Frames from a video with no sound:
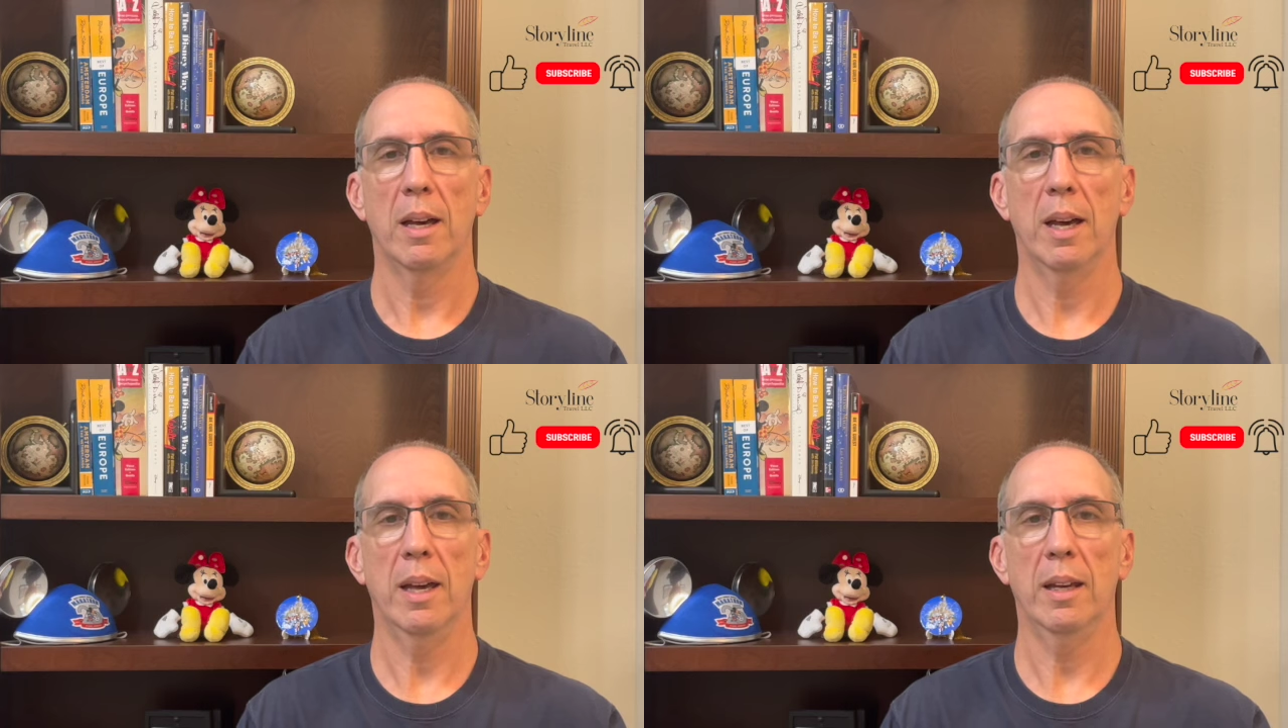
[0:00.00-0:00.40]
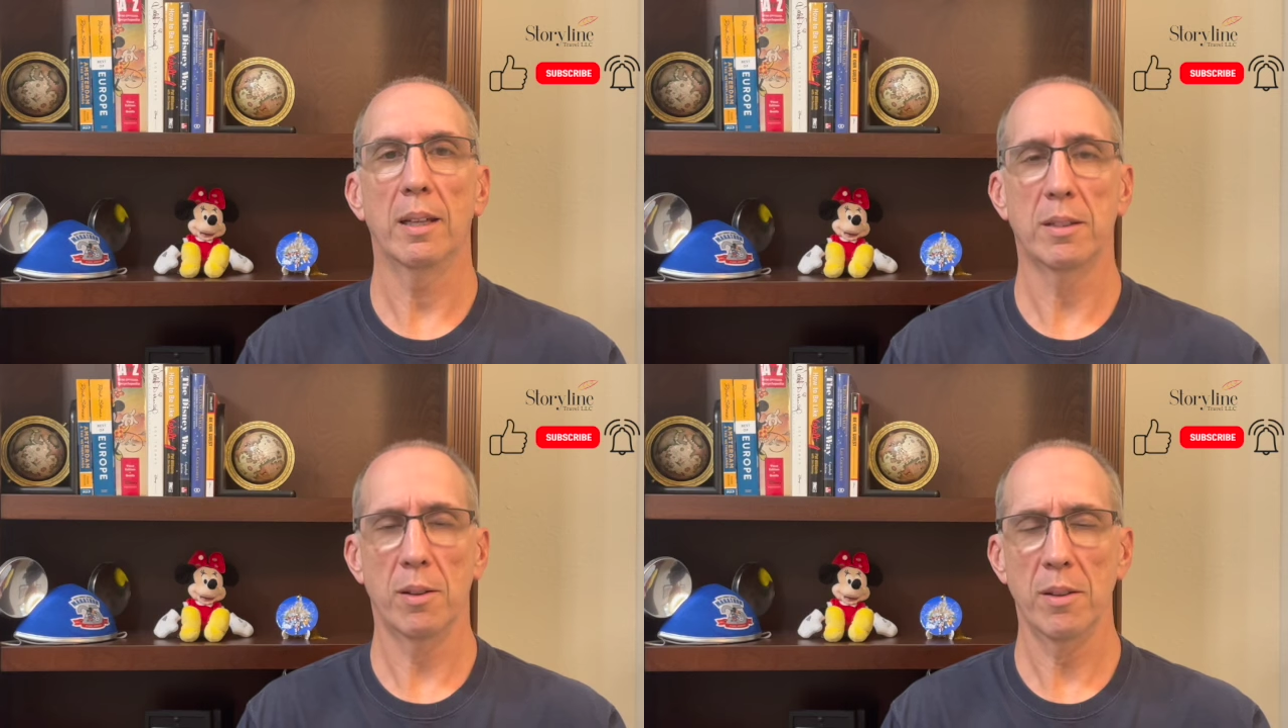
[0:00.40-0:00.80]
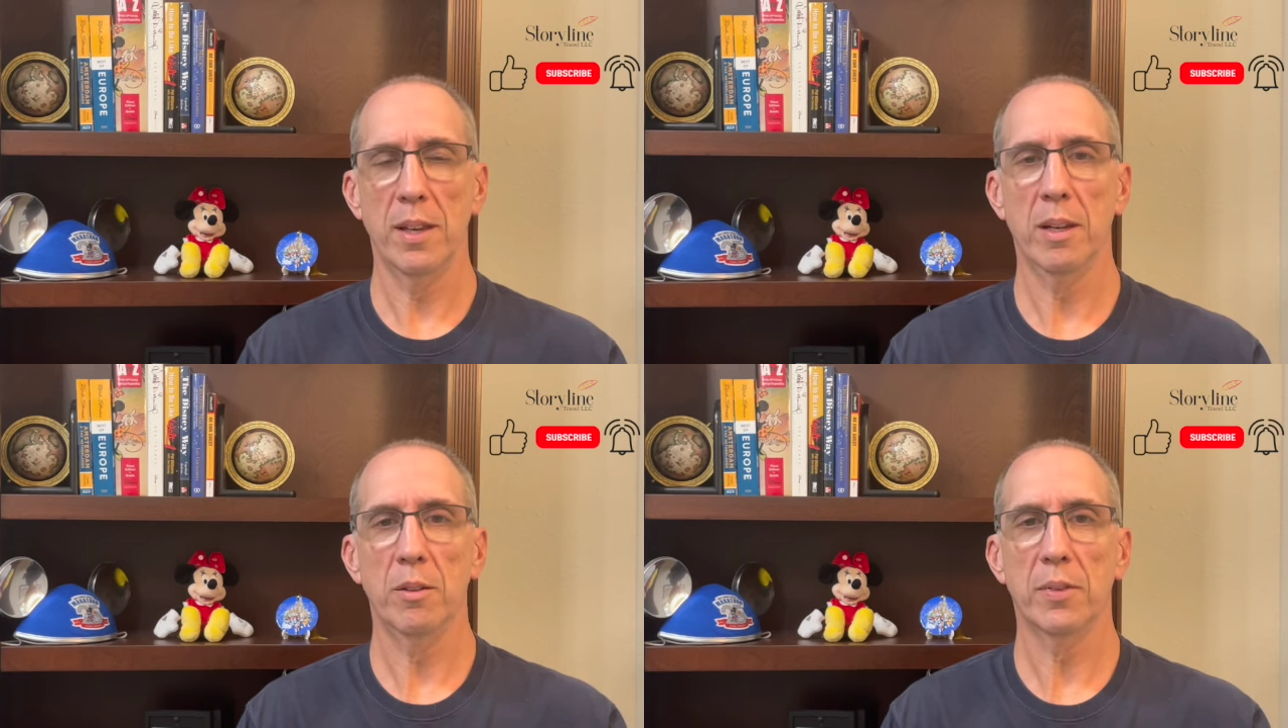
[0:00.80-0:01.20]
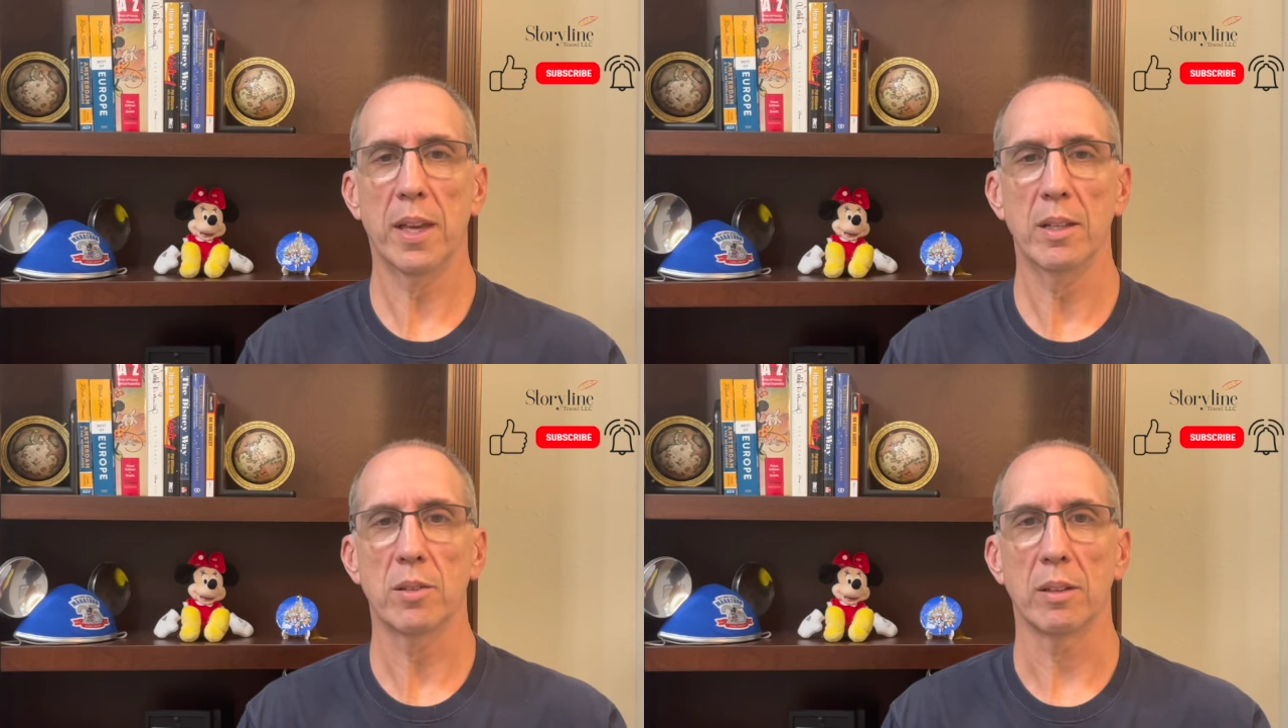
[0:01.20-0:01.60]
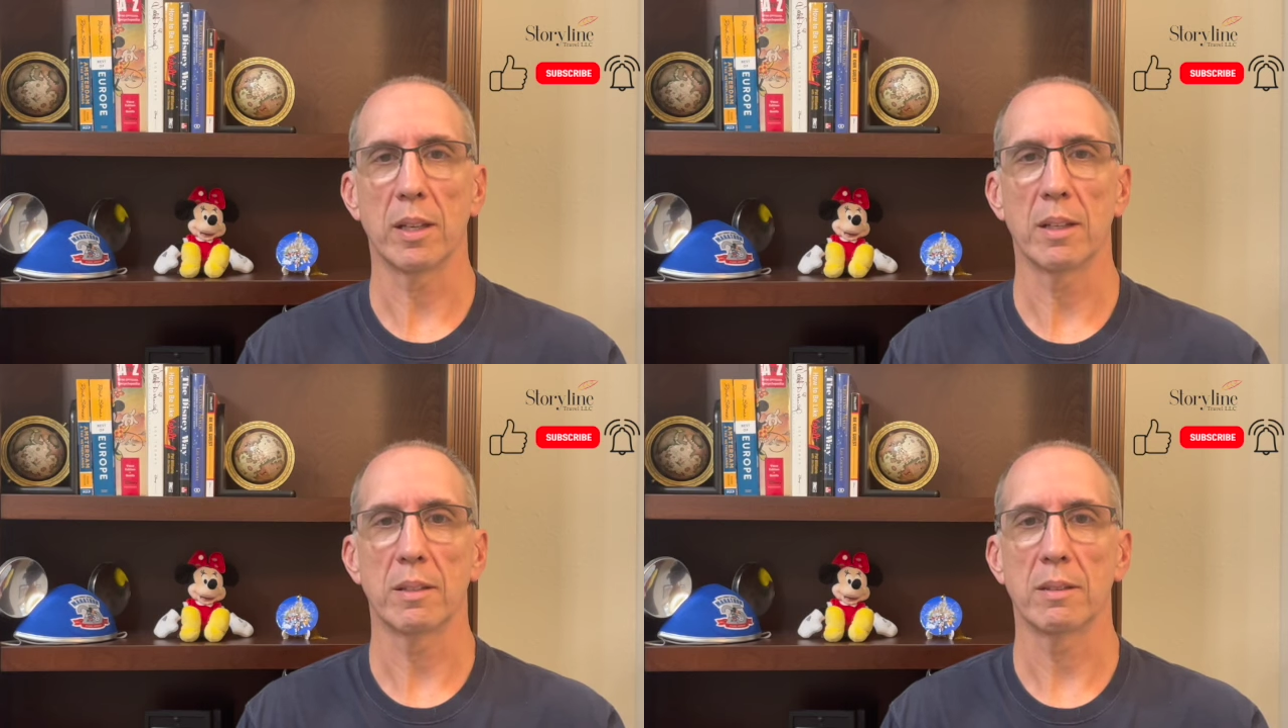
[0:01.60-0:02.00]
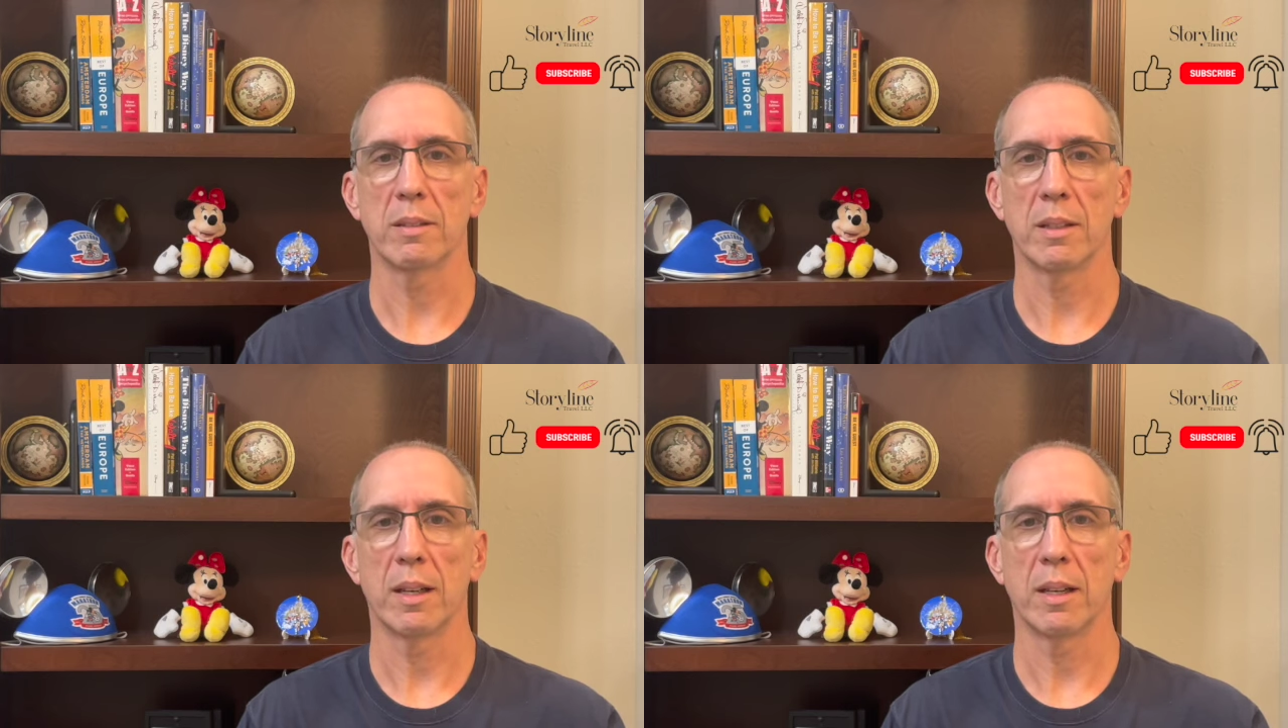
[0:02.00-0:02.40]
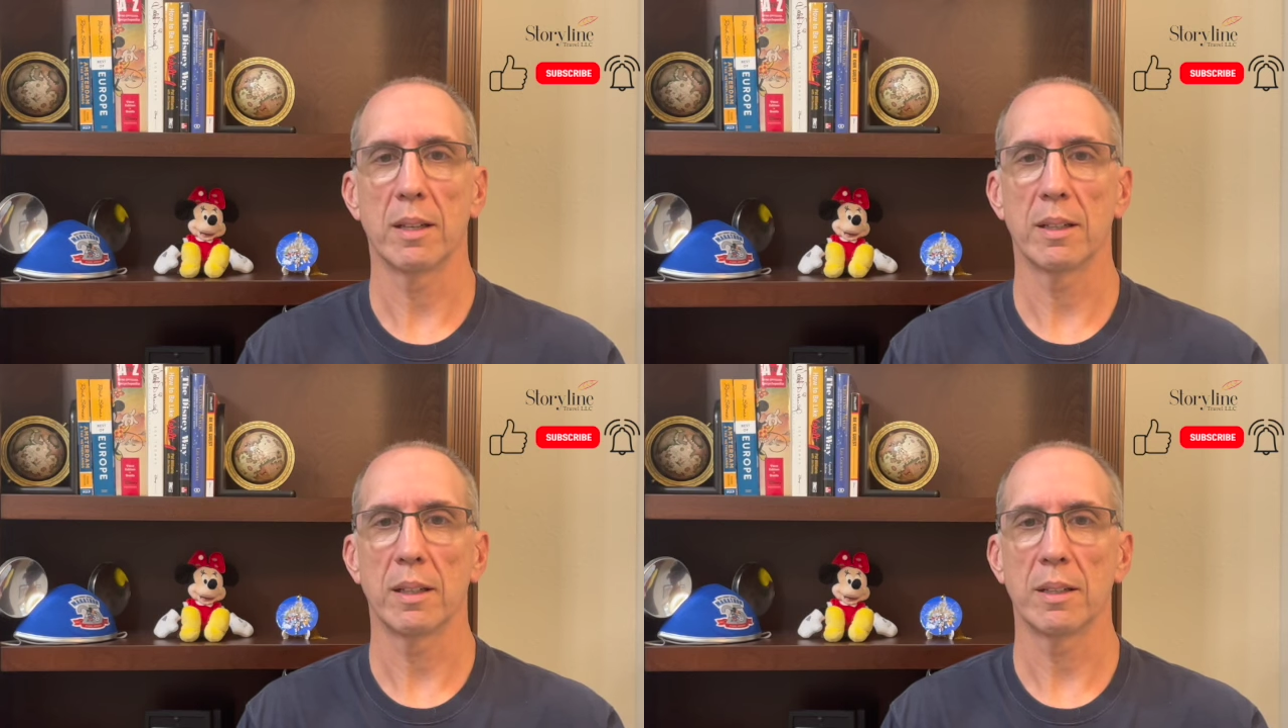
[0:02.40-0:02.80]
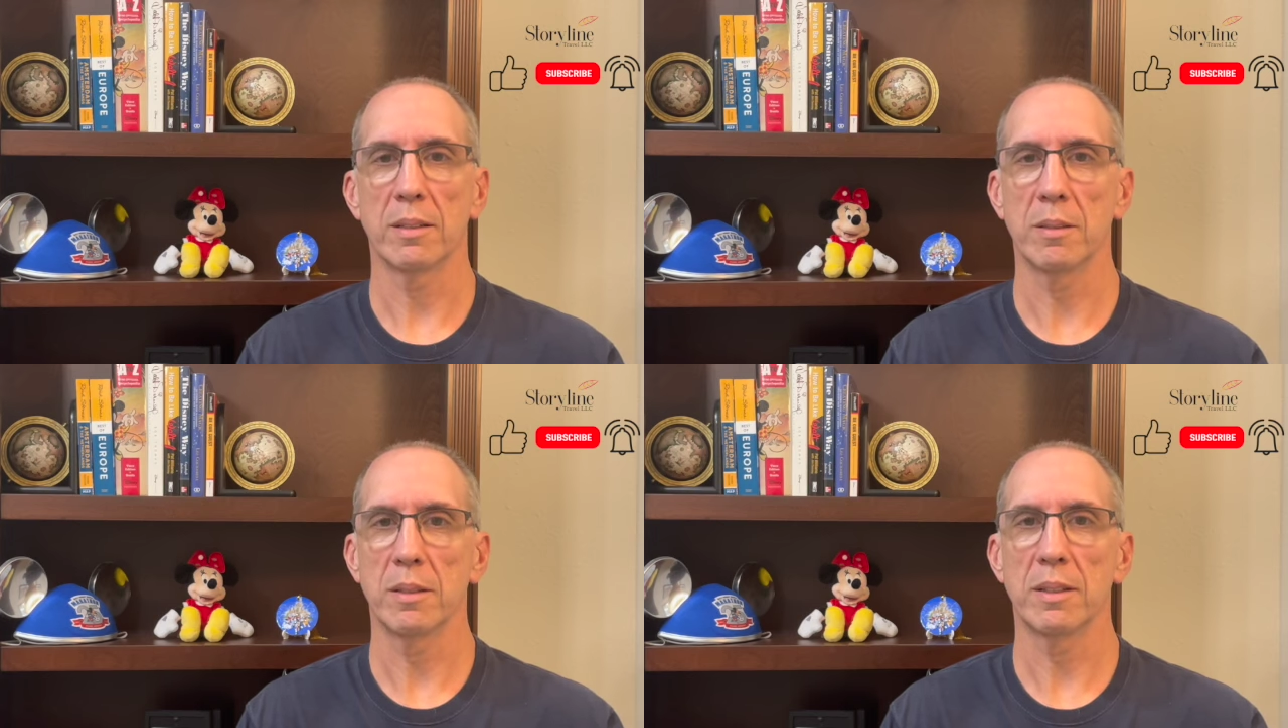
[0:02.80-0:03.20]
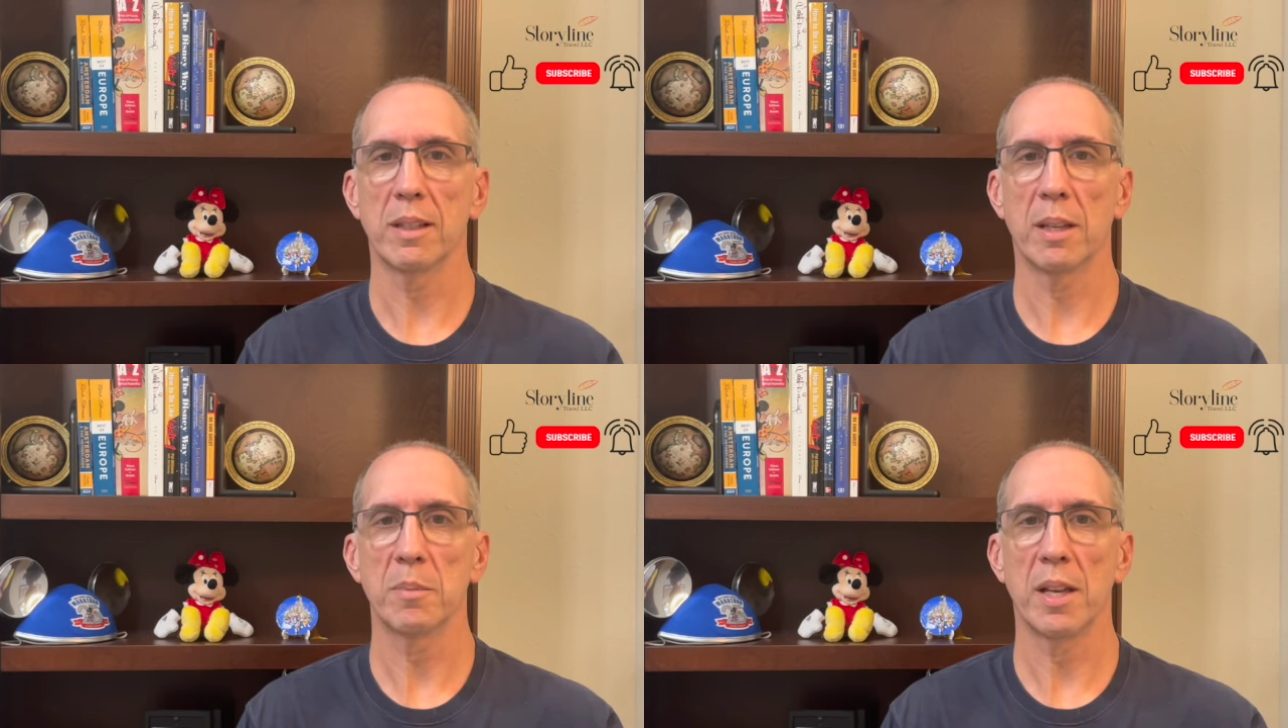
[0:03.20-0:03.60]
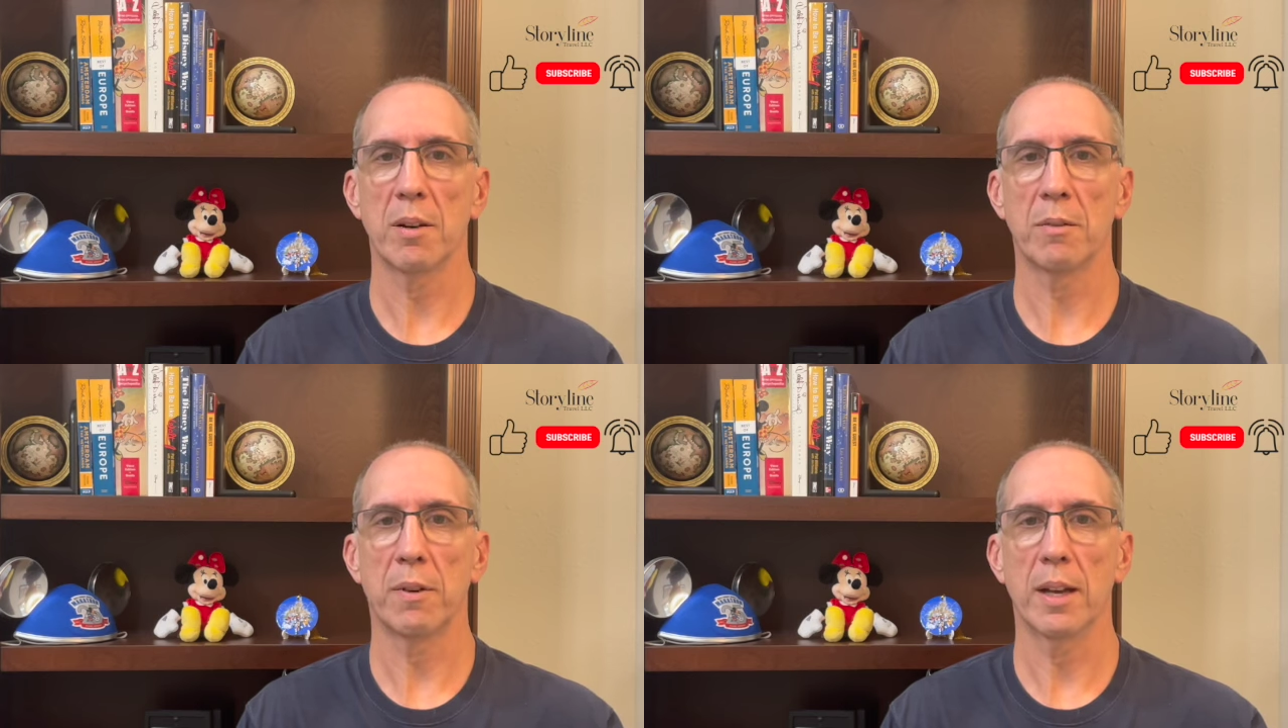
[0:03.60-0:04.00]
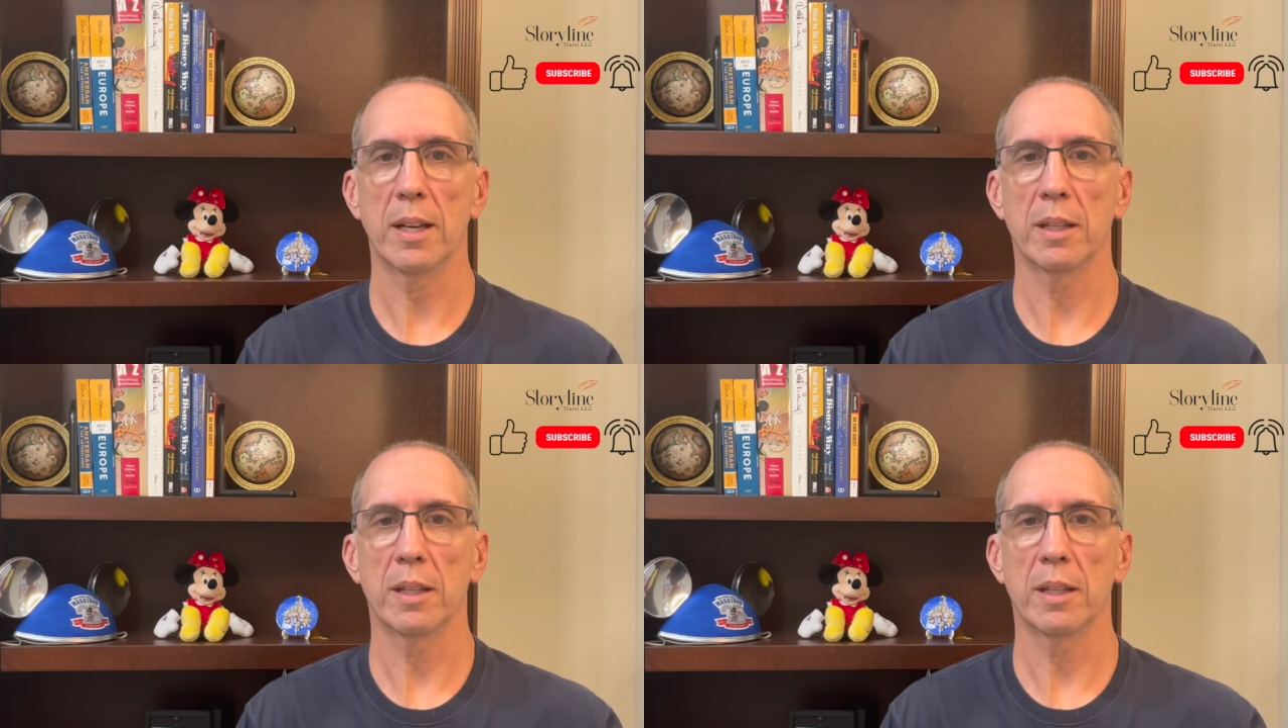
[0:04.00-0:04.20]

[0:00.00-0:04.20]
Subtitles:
And turn on that notification, because as soon as it comes out on Friday,